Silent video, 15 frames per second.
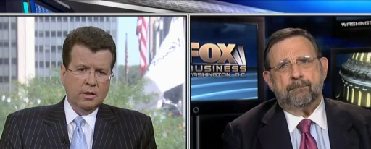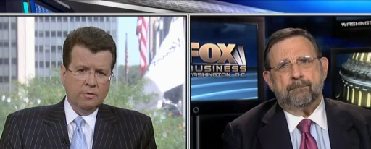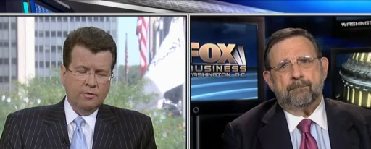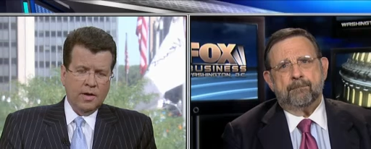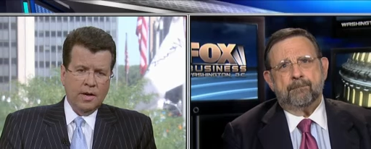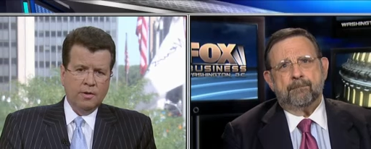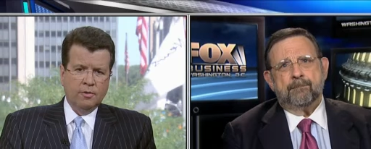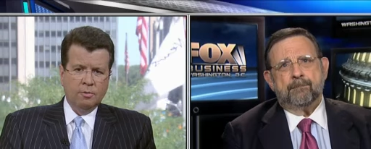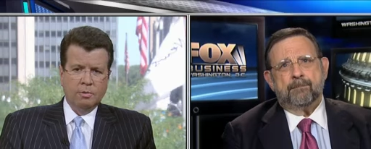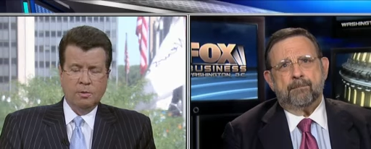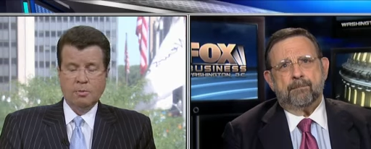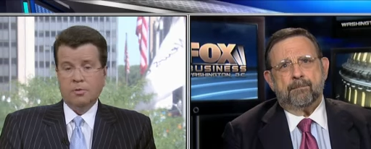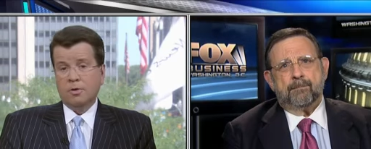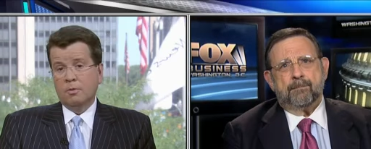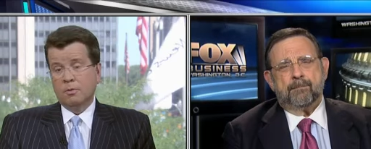Speaker 1: fire some
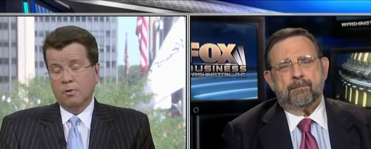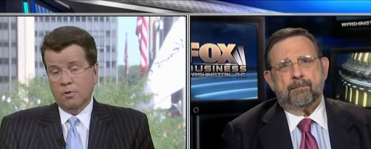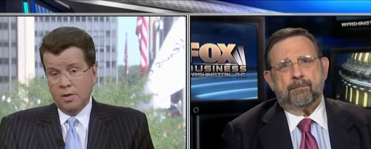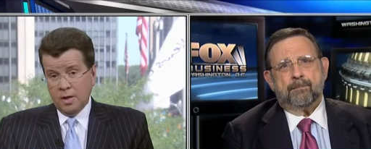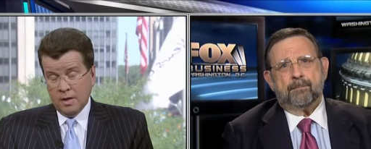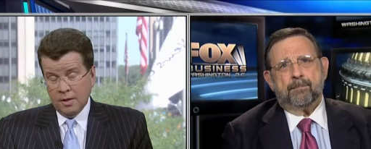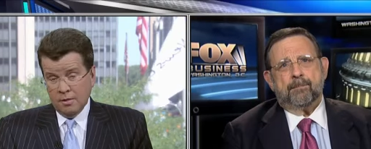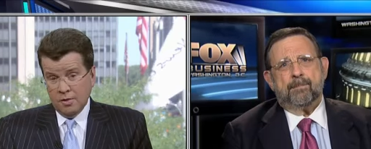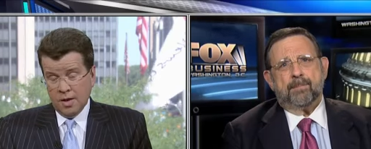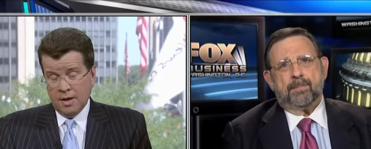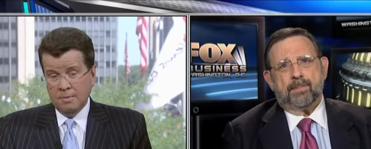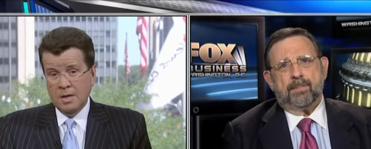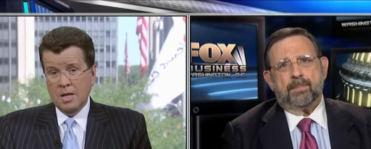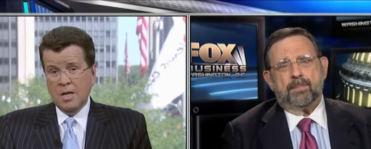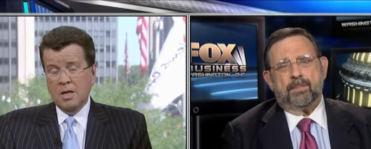people. Some are still on the job.